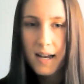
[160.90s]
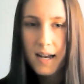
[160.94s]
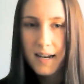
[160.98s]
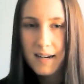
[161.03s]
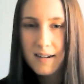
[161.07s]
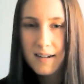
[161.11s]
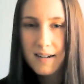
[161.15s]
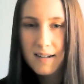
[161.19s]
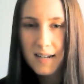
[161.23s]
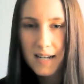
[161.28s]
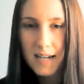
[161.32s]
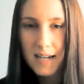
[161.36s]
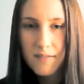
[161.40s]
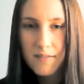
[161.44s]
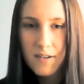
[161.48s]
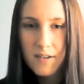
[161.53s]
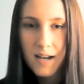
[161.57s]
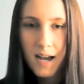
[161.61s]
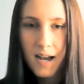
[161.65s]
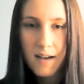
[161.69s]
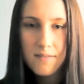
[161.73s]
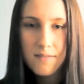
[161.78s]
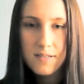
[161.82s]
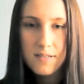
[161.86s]
and it could
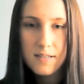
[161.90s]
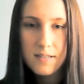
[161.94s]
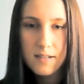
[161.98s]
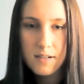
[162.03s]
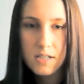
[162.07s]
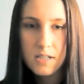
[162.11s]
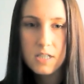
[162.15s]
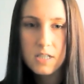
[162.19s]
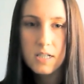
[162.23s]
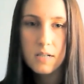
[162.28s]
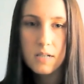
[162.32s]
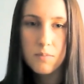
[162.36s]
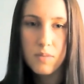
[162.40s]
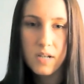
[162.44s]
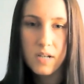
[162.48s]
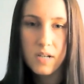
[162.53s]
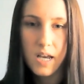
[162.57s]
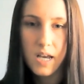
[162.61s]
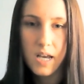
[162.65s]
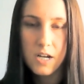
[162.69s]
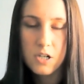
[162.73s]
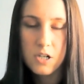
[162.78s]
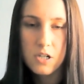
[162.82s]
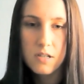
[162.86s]
even have serious
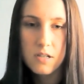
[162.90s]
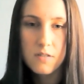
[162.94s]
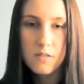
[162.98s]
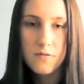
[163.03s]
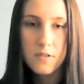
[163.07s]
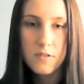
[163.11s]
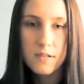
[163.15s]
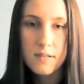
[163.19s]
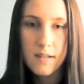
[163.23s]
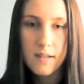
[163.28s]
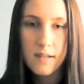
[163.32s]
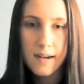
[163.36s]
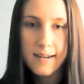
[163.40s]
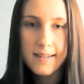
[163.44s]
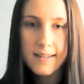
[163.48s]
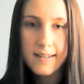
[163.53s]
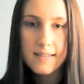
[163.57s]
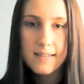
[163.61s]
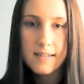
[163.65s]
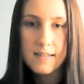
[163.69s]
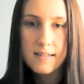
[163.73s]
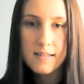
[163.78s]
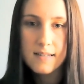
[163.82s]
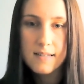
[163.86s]
implications for
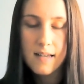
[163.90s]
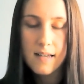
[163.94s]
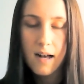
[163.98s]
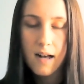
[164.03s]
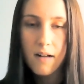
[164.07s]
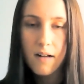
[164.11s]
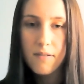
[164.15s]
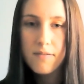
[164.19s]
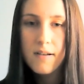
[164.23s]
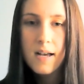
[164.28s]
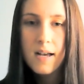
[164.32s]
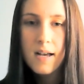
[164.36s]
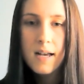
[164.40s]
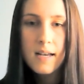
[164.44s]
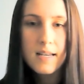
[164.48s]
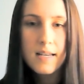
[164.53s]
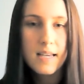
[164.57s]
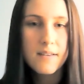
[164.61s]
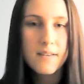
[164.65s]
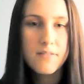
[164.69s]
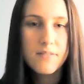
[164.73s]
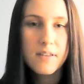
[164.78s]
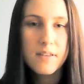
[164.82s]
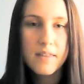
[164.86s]
science itself,
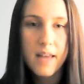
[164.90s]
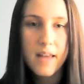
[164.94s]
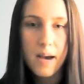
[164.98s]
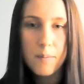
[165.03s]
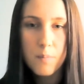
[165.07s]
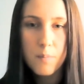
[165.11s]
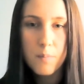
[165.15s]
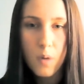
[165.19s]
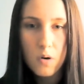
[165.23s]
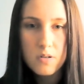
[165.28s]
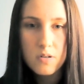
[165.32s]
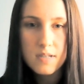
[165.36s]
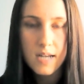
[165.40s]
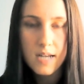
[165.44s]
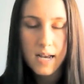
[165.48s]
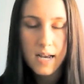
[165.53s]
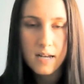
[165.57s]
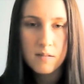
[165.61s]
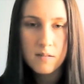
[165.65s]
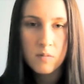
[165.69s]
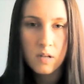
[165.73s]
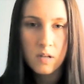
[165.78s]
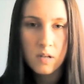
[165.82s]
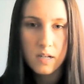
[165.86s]
given that most
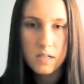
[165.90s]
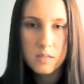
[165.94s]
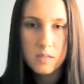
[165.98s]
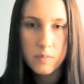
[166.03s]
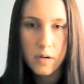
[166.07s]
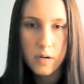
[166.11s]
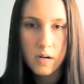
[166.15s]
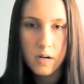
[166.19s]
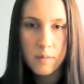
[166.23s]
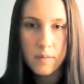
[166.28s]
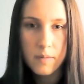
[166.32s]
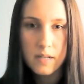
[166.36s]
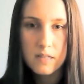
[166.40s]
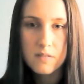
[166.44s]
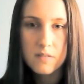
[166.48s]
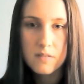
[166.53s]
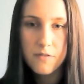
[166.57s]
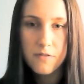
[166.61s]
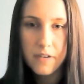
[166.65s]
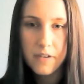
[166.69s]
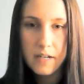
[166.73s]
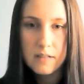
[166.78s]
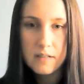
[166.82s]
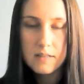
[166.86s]
animal experiments
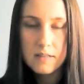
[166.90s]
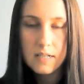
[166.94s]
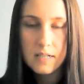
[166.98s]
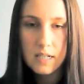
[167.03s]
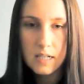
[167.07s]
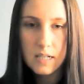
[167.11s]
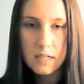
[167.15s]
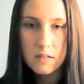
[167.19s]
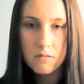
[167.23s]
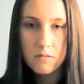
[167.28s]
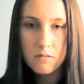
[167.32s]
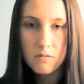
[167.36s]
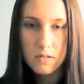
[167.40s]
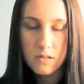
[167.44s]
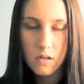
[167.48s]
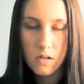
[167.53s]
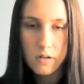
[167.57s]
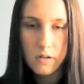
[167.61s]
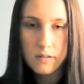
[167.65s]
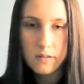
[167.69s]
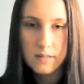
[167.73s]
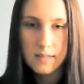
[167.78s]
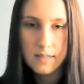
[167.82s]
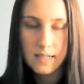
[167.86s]
fail to yield
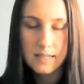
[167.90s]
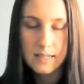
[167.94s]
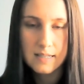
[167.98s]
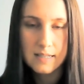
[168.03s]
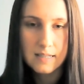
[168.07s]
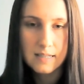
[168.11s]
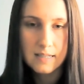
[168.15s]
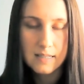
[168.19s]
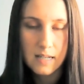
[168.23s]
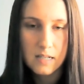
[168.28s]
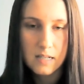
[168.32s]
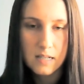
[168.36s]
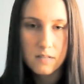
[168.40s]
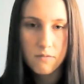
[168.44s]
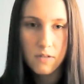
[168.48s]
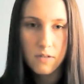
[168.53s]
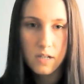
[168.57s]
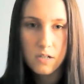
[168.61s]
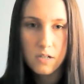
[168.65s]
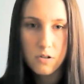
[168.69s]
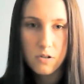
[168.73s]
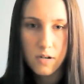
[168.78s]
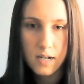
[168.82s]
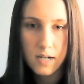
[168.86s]
results that
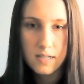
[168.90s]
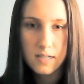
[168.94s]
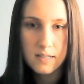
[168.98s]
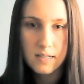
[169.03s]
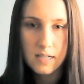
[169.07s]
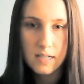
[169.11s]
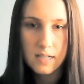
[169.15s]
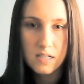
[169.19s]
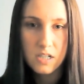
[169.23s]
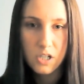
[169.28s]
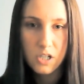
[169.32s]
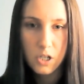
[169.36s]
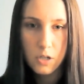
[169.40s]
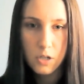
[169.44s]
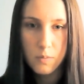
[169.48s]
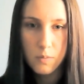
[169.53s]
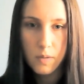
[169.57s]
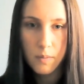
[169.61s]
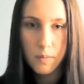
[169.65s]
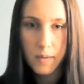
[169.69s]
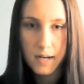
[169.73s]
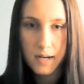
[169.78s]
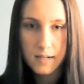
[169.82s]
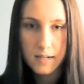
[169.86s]
successfully translate to
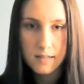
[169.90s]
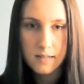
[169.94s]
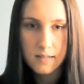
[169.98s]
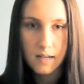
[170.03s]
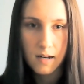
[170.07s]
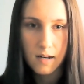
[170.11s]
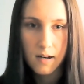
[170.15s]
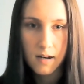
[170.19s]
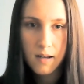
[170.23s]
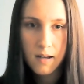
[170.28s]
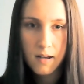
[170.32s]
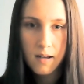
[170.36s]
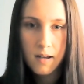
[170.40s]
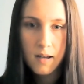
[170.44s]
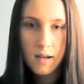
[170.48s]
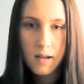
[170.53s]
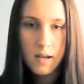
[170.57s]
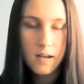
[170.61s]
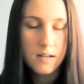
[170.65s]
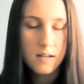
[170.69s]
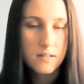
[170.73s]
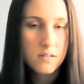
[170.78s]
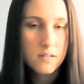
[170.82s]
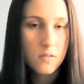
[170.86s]
human medicine.
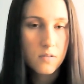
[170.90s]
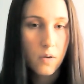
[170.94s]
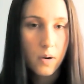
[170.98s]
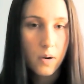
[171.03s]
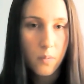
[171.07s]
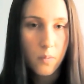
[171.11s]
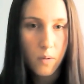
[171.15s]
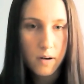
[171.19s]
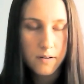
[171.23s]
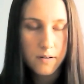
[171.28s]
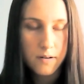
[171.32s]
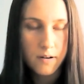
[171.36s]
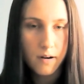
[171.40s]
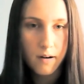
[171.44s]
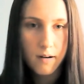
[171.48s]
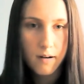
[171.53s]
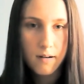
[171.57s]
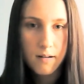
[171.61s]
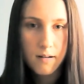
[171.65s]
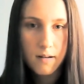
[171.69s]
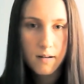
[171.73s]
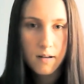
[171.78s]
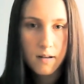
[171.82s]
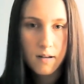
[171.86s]
And so I
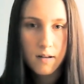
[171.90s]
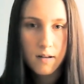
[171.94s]
wonder,